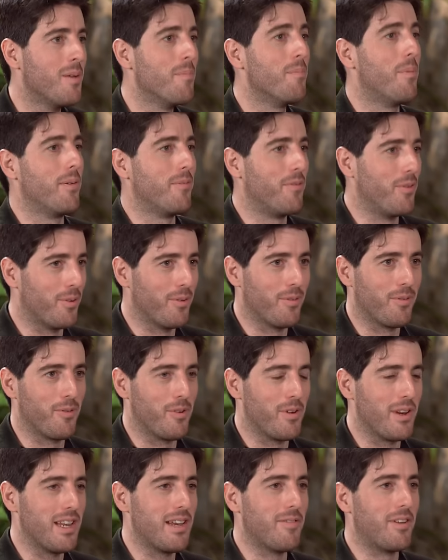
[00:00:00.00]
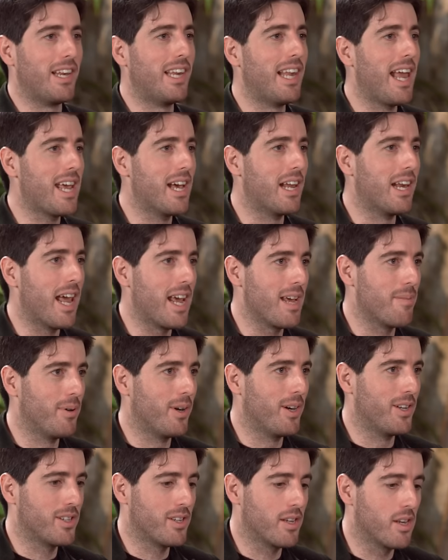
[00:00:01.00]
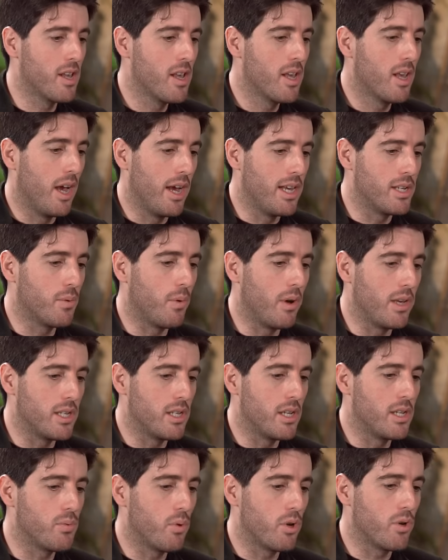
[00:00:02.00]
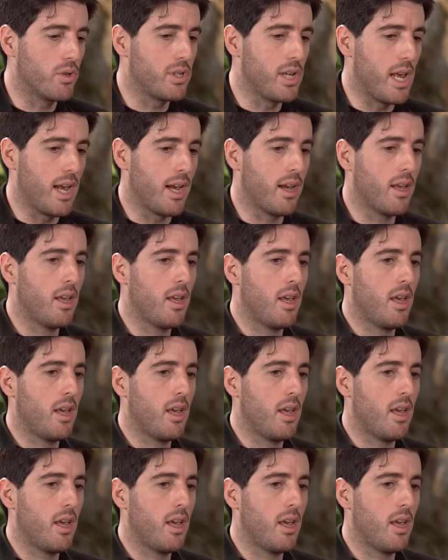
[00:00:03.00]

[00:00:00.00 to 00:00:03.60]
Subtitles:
but for an even layperson, is what you're saying,